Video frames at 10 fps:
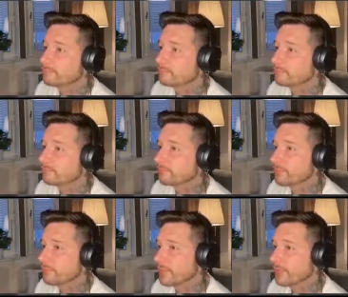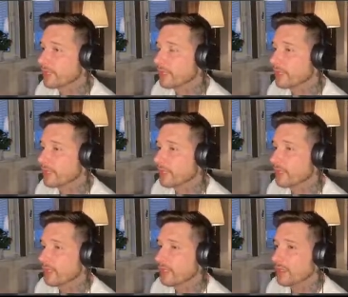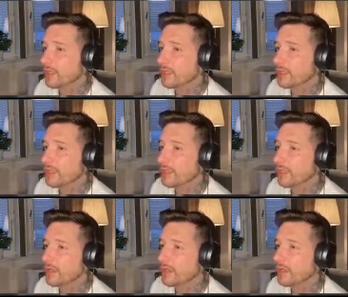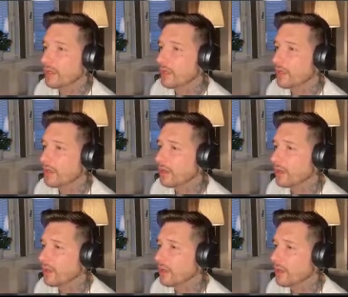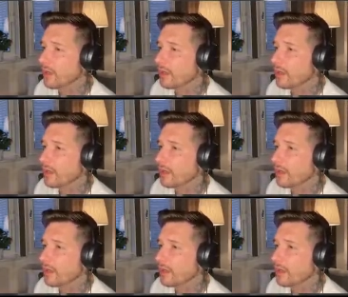Nothing is said.